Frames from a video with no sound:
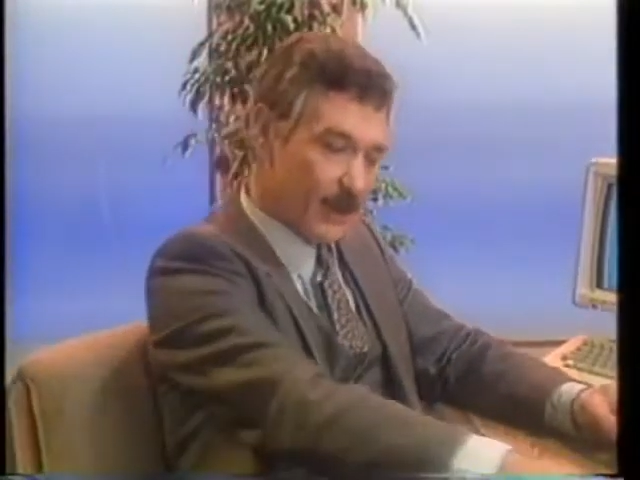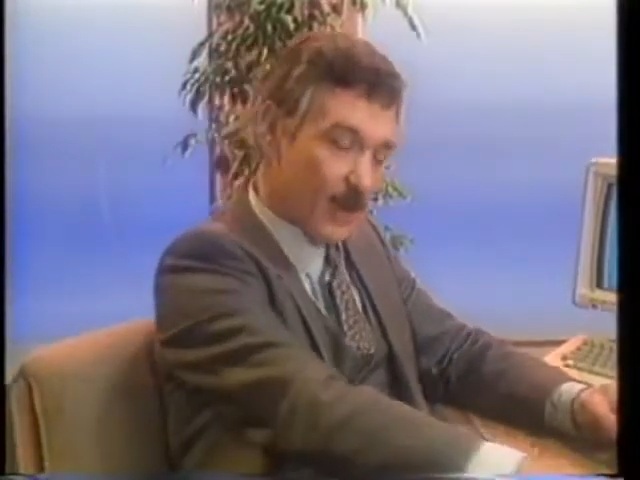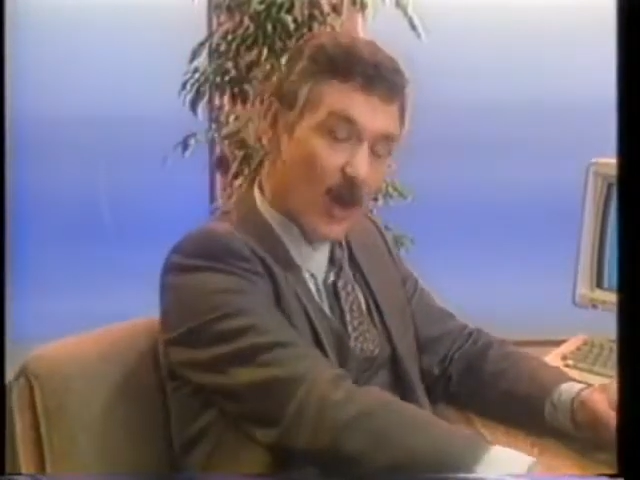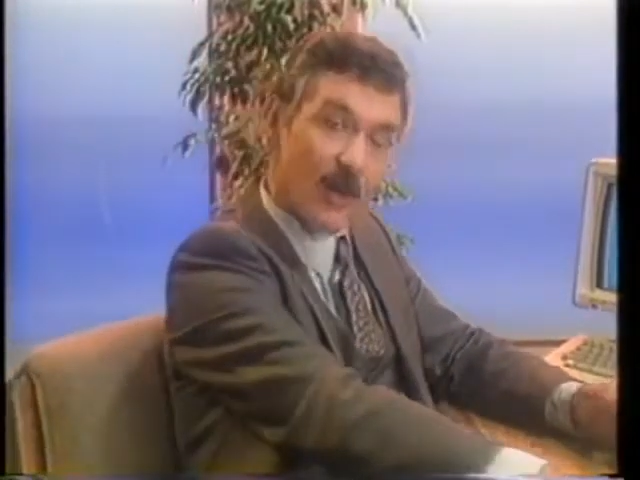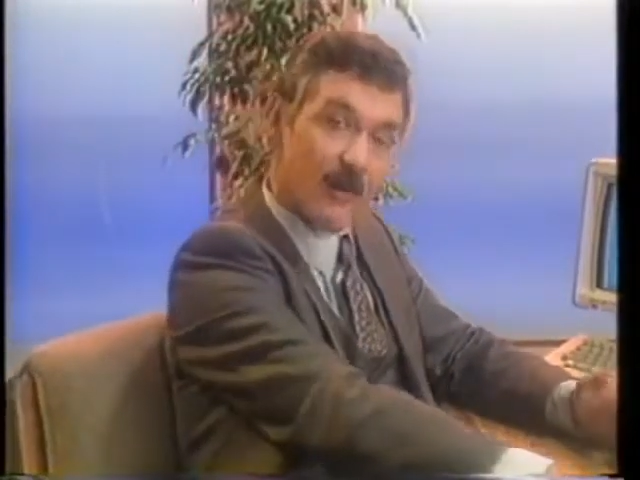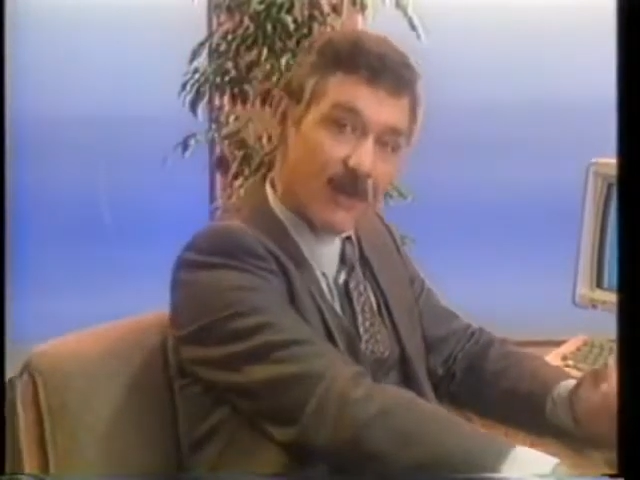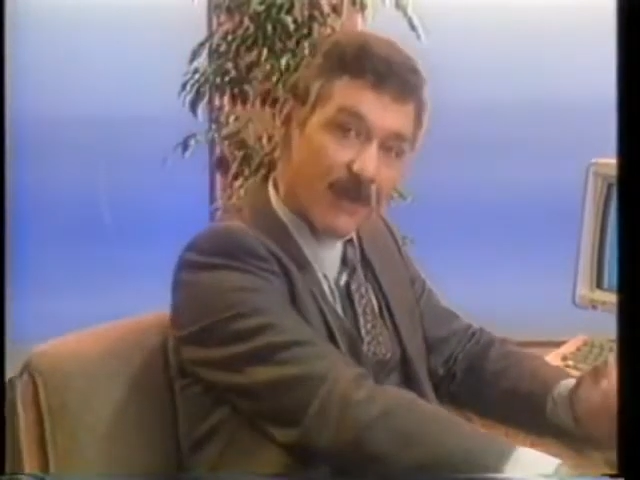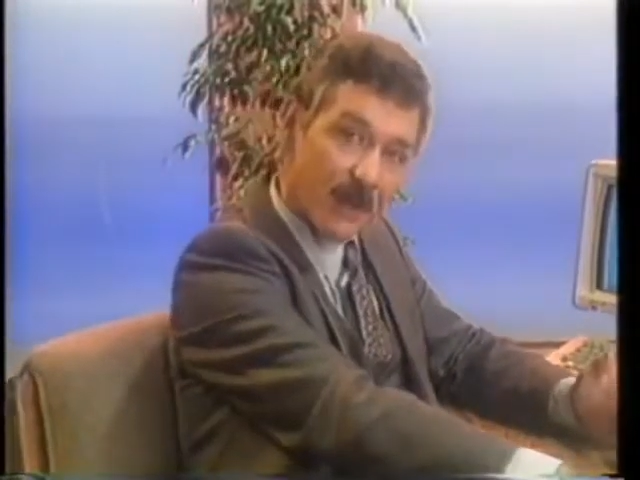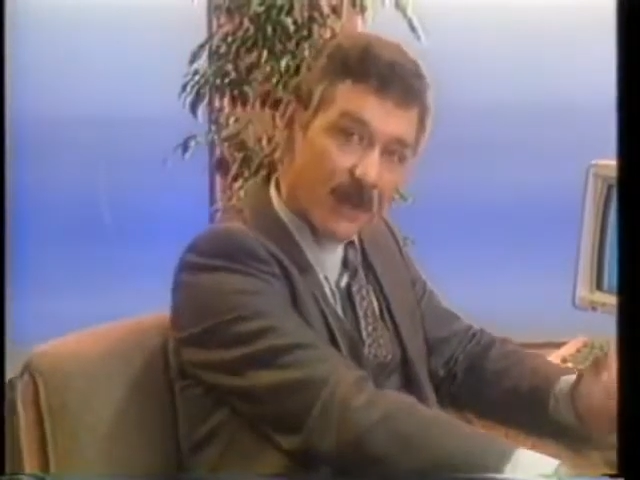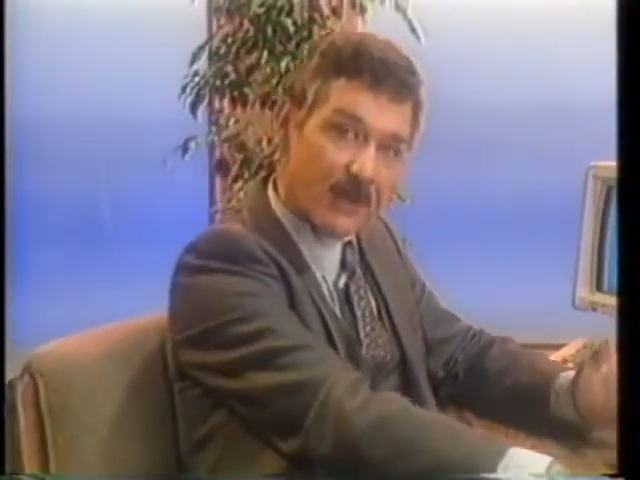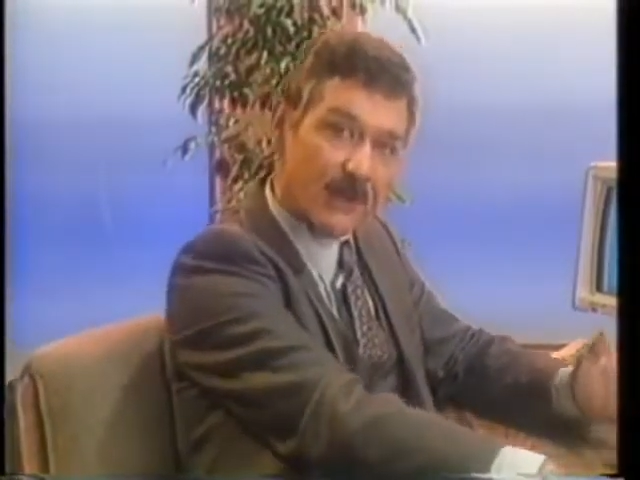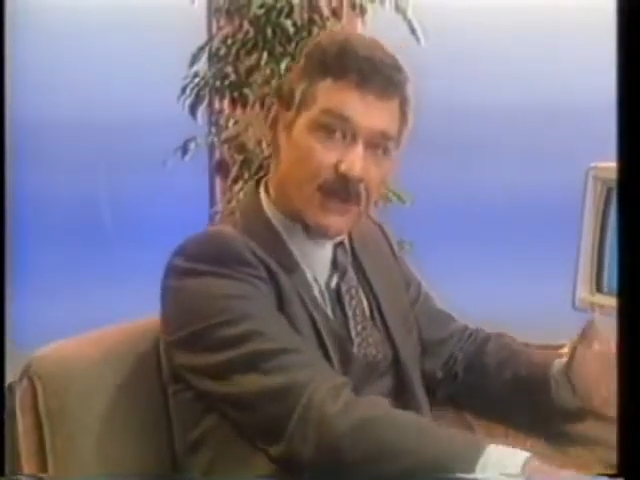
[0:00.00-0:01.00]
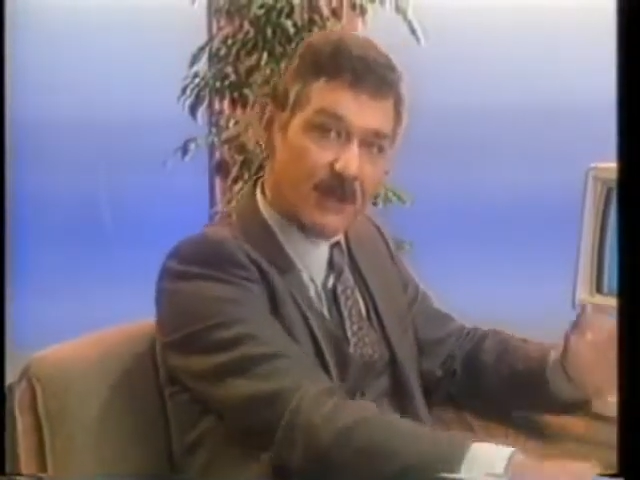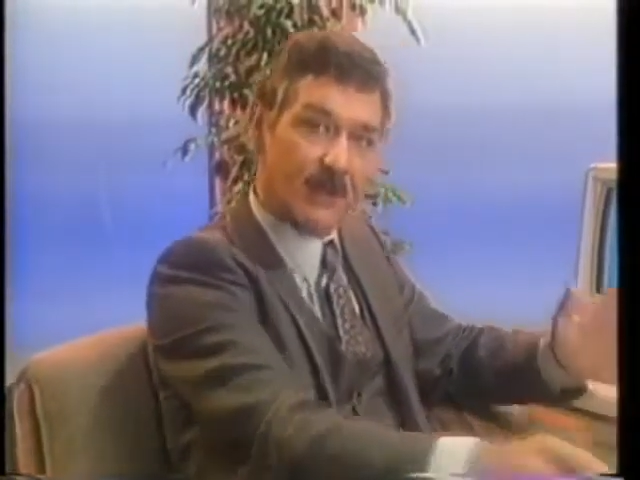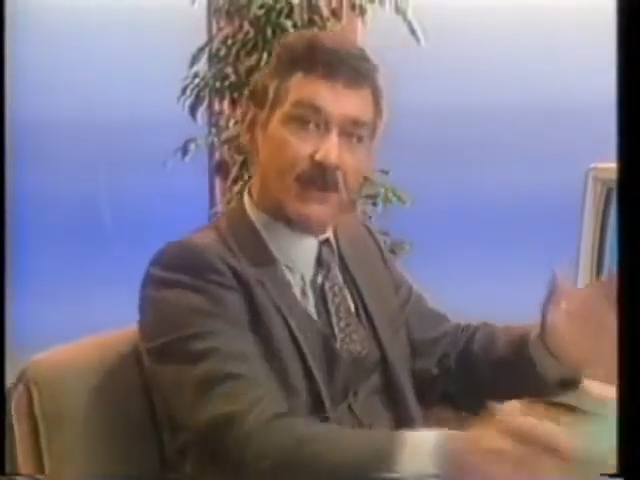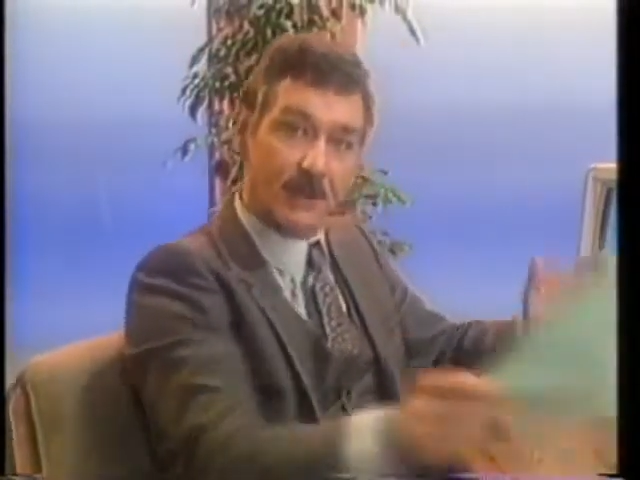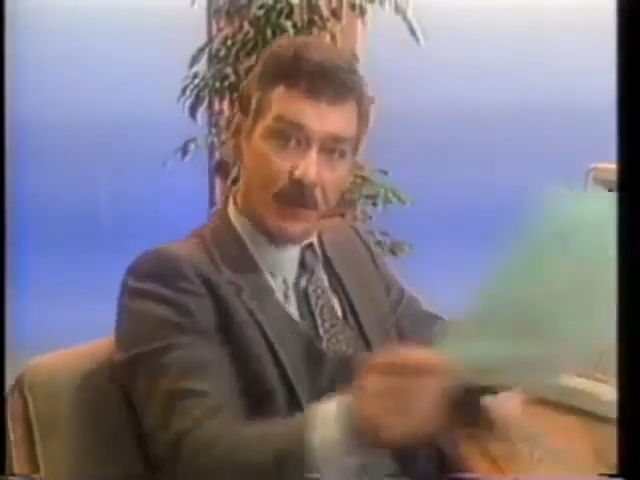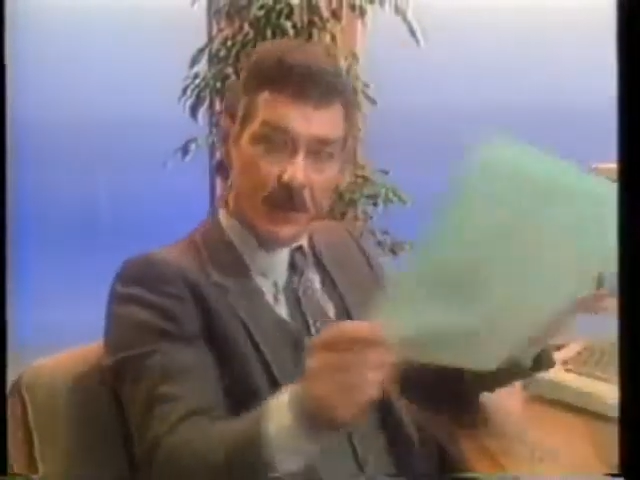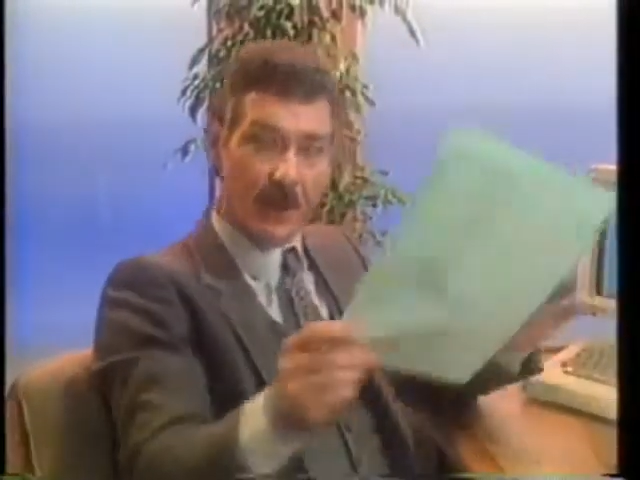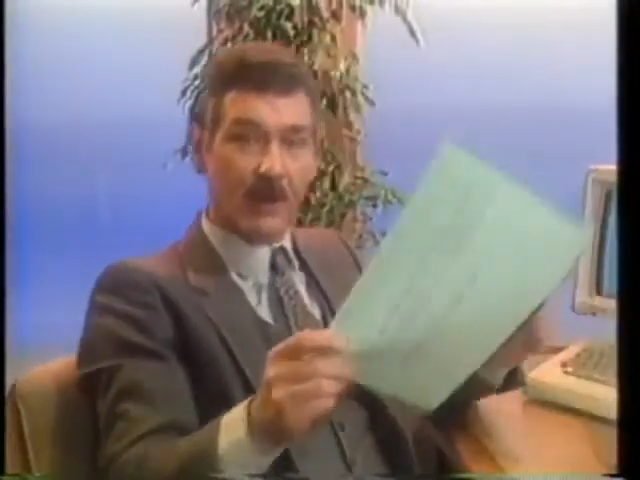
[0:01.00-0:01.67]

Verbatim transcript: a lot of the things that you're doing